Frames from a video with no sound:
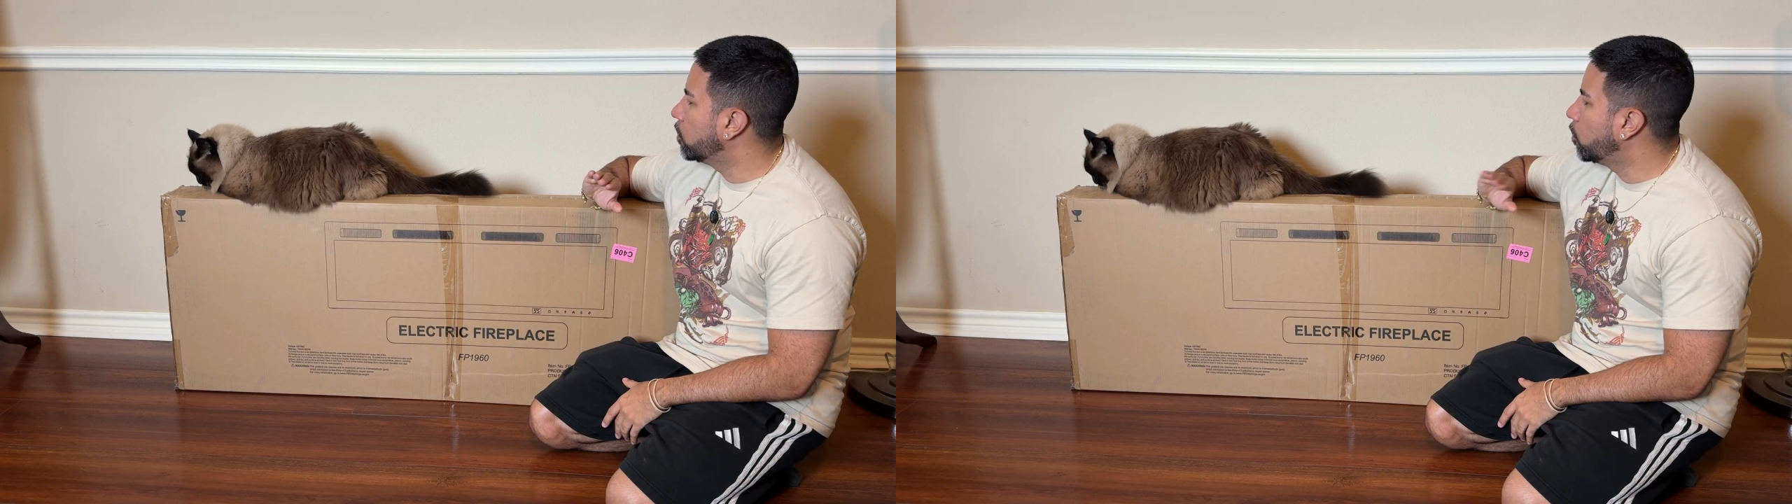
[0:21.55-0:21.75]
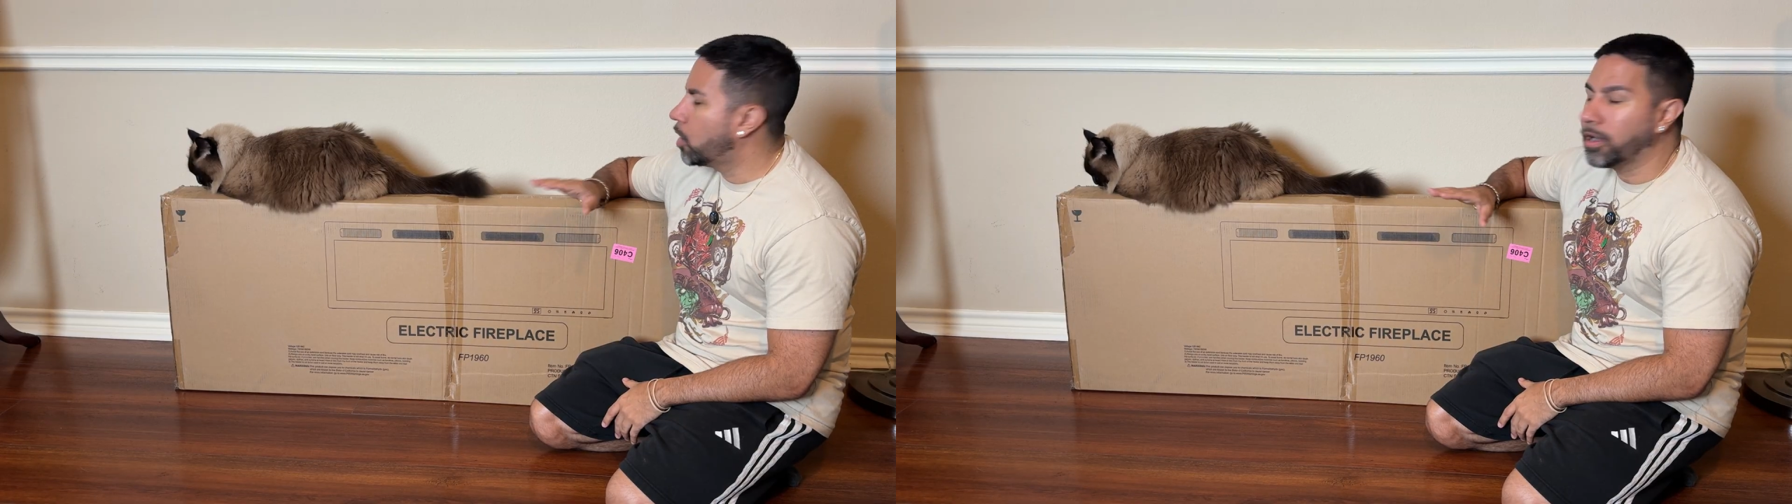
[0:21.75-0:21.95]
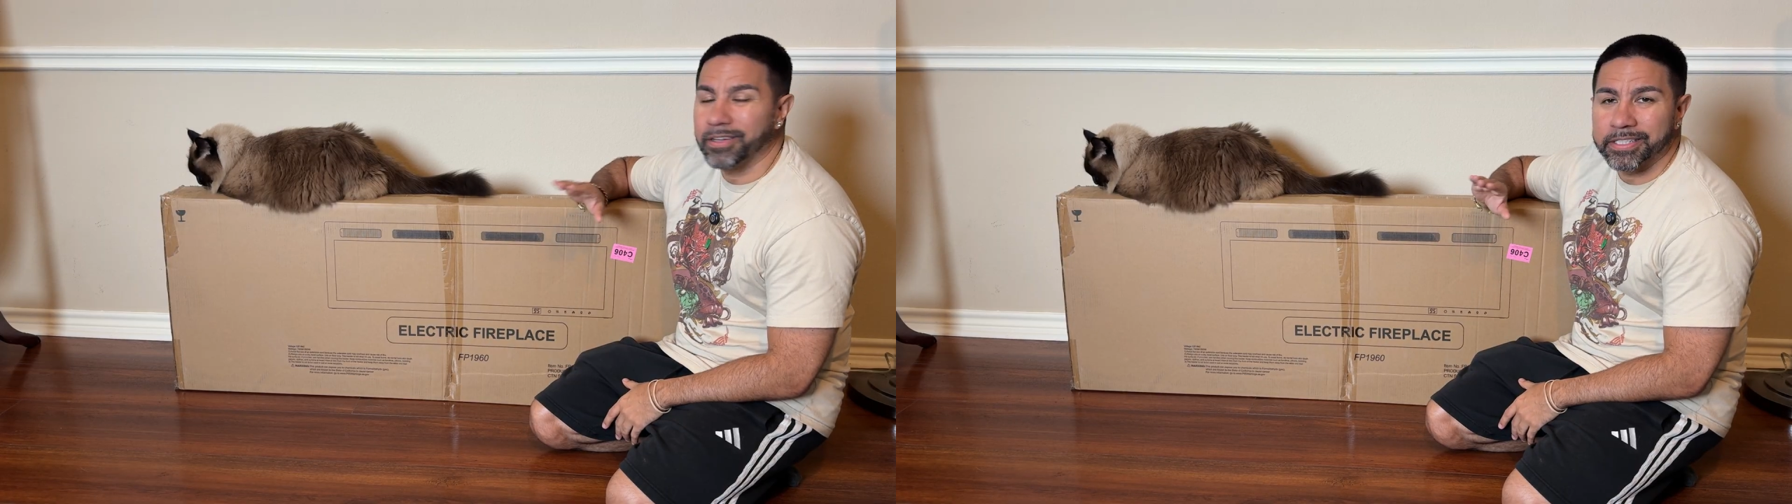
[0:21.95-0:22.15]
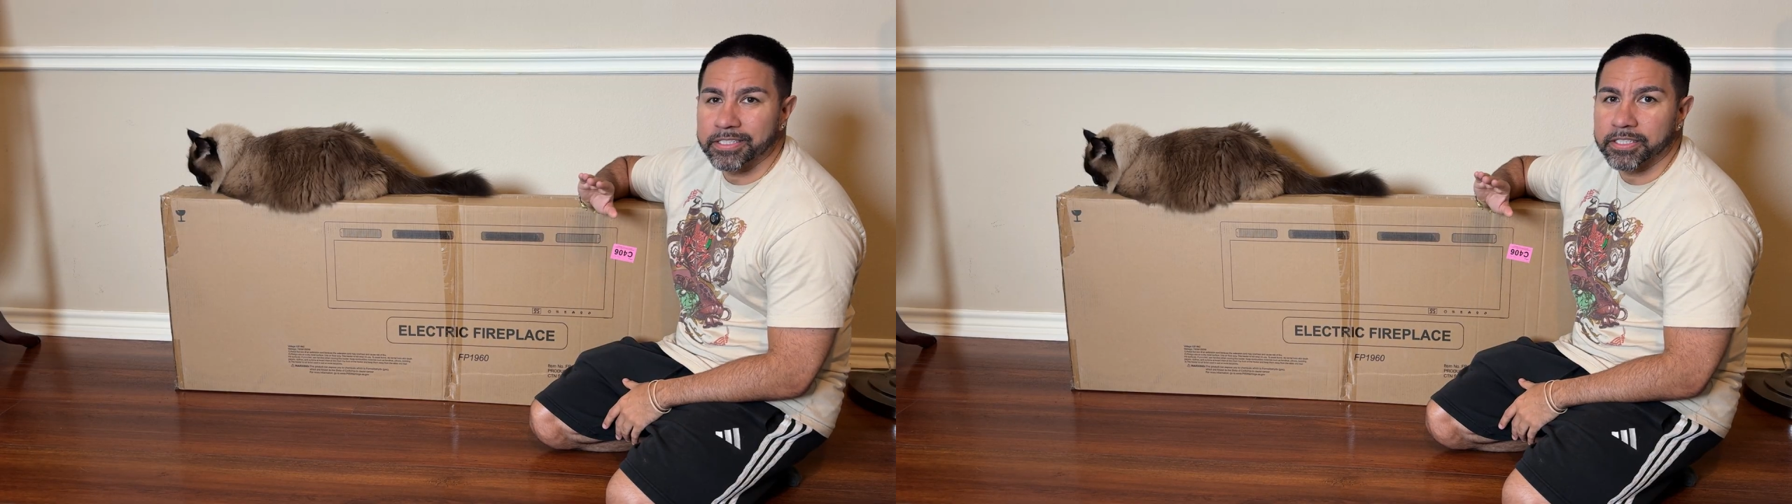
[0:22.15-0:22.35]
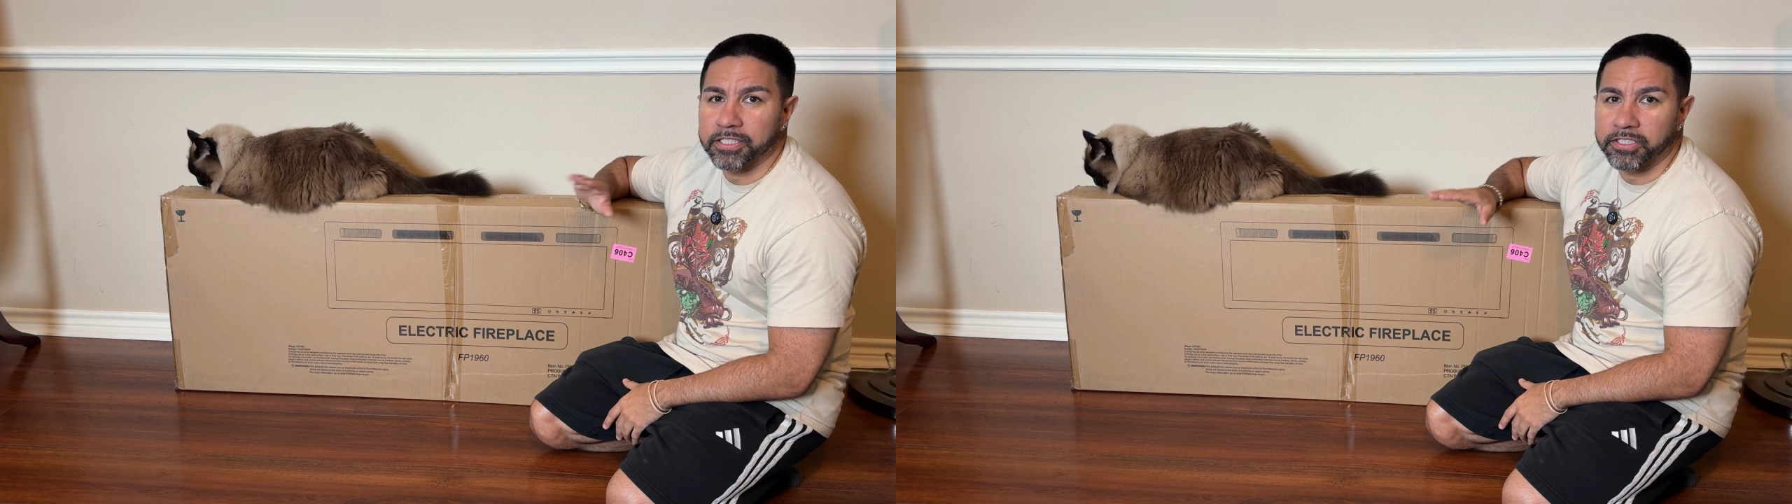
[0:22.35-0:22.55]
wall and
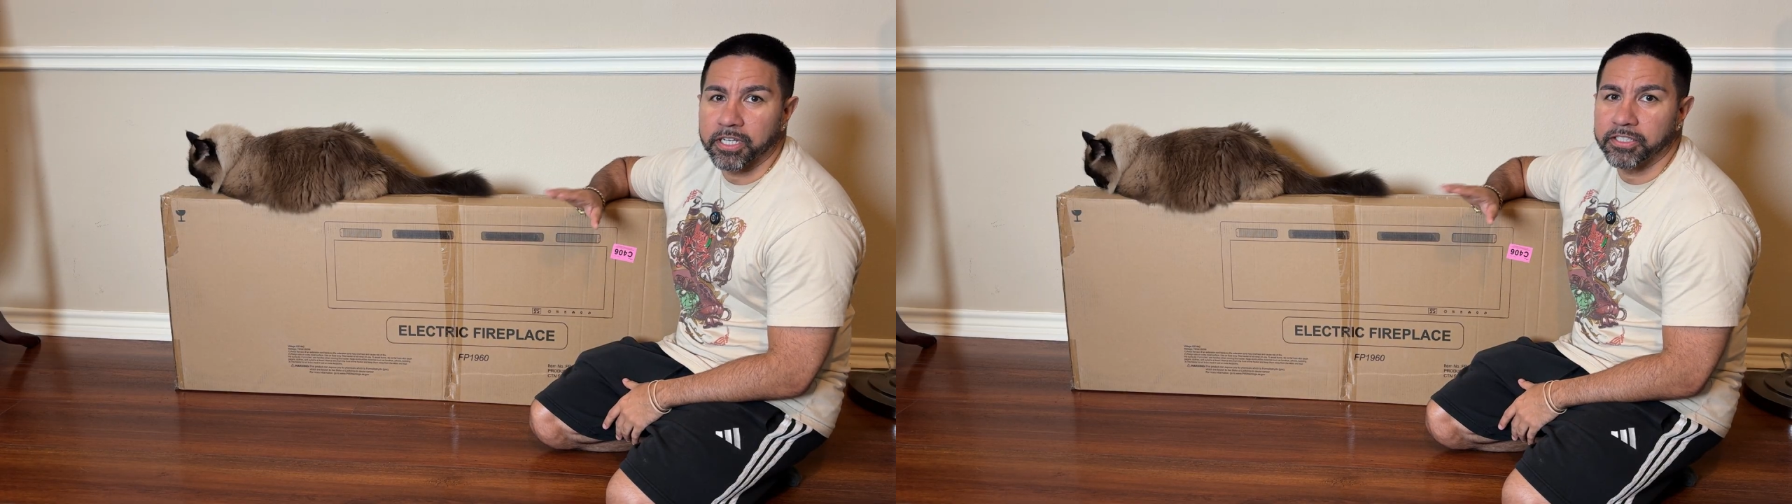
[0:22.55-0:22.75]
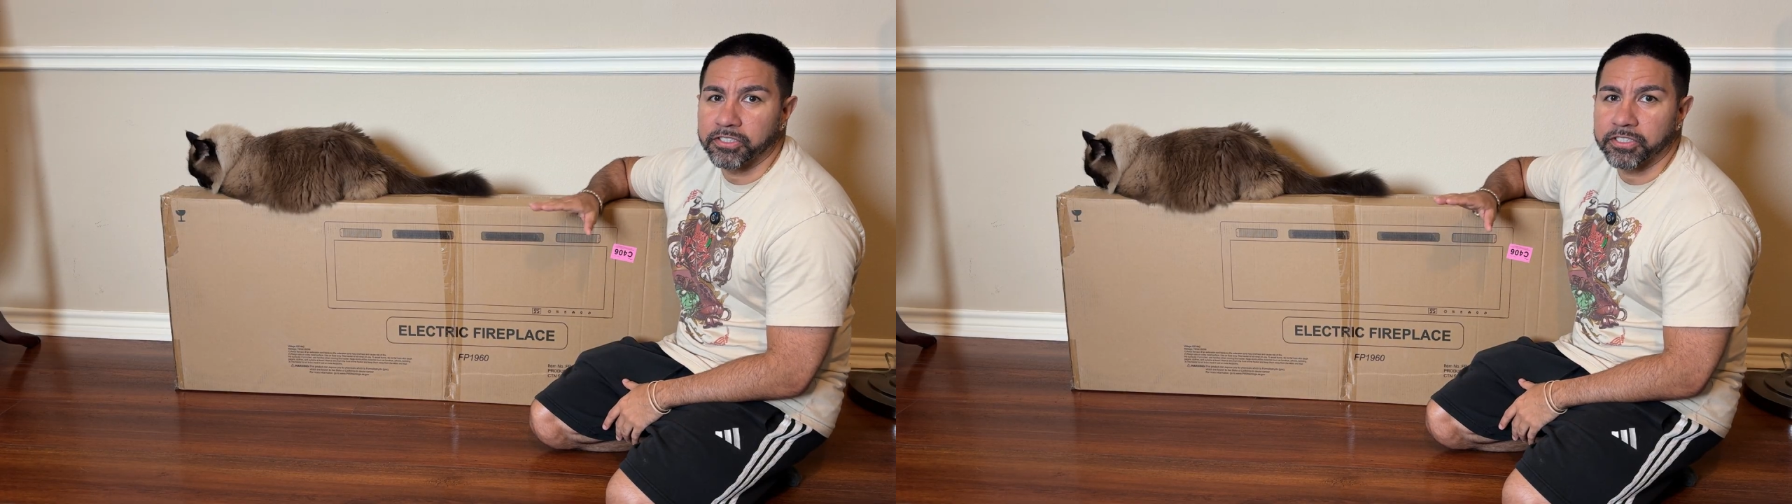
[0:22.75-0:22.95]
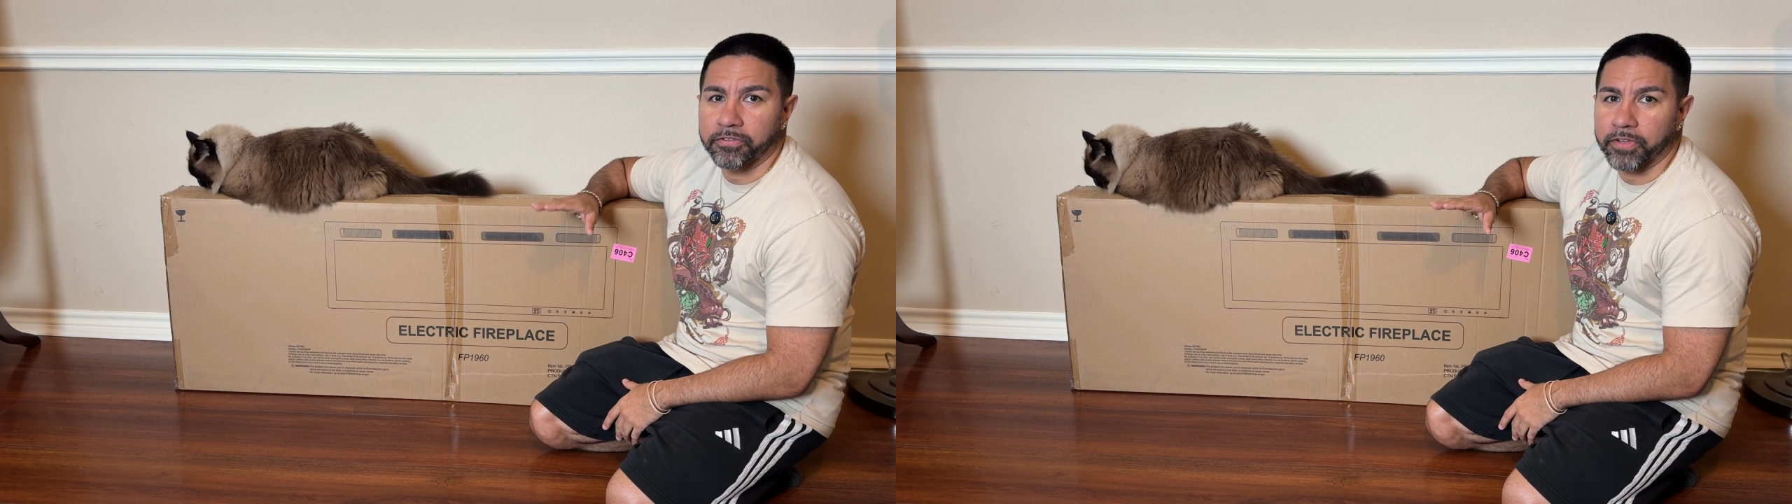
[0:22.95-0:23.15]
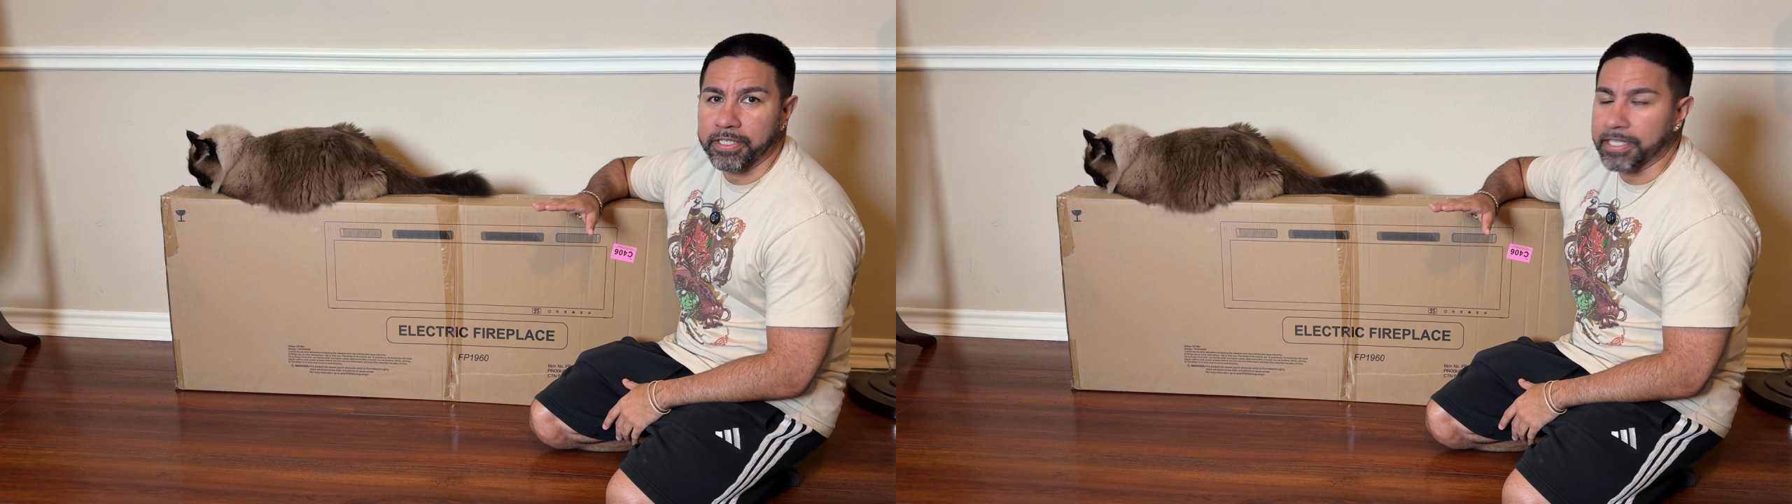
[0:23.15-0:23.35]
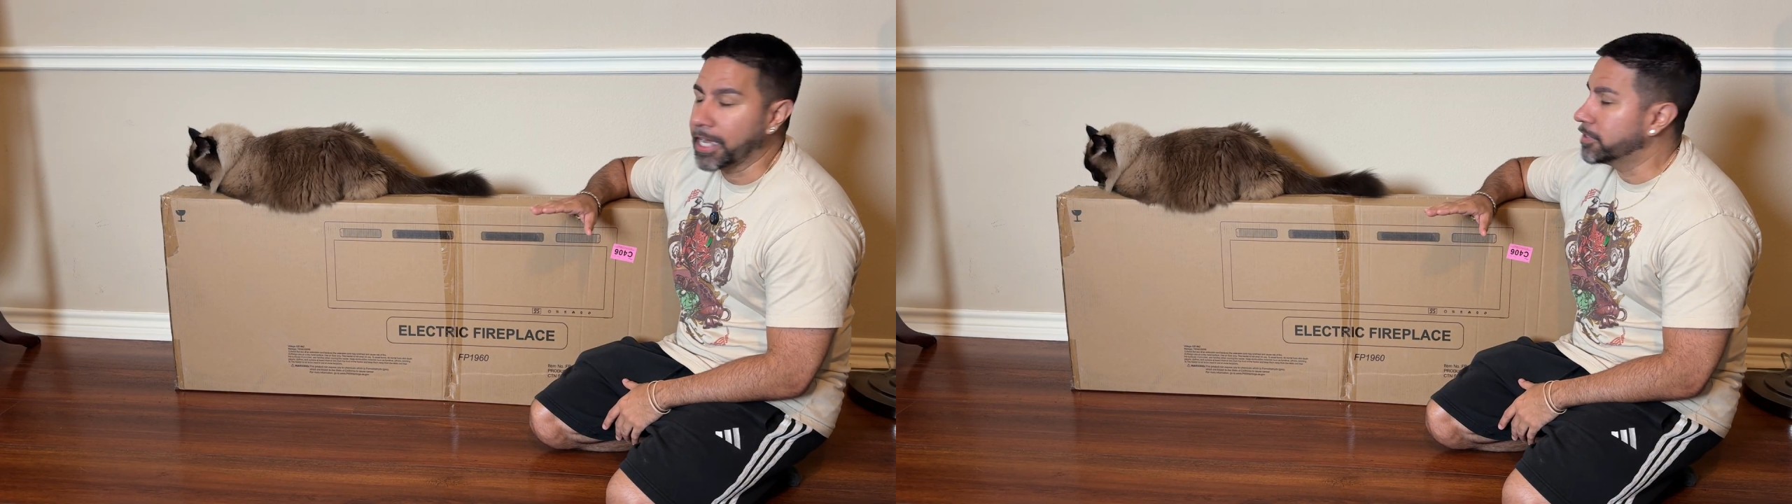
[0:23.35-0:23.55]
into the studs and stuff
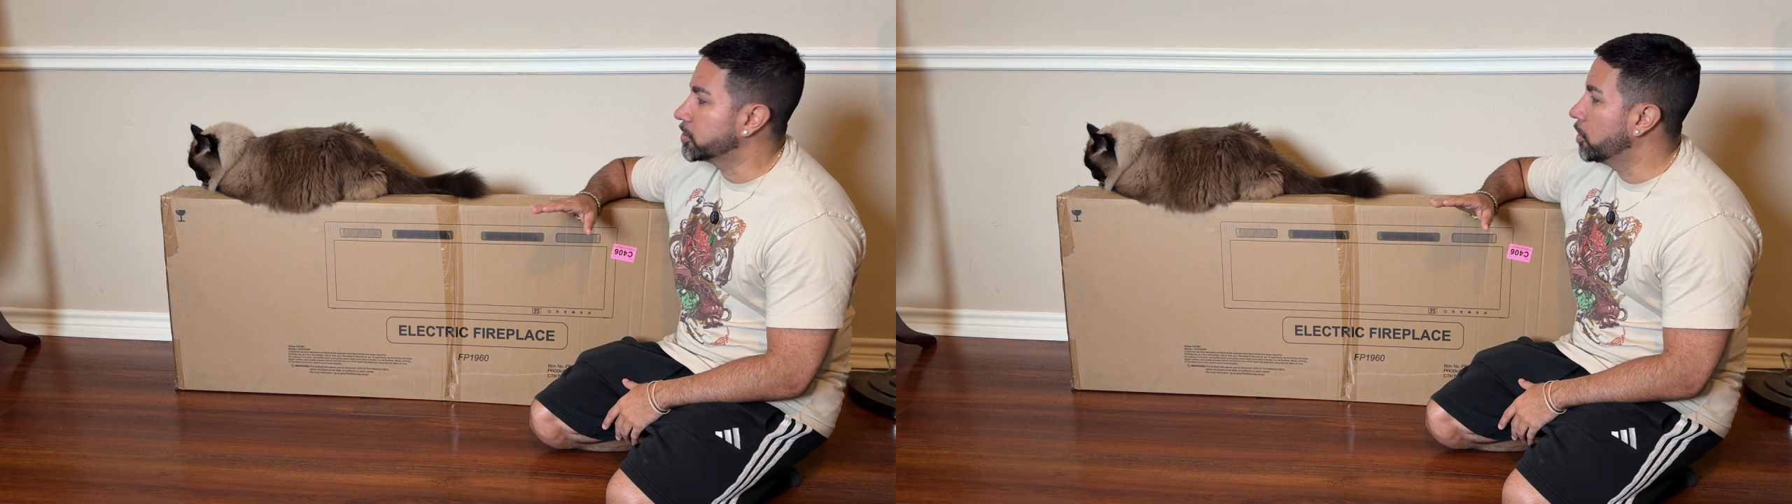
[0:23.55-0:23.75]
like that.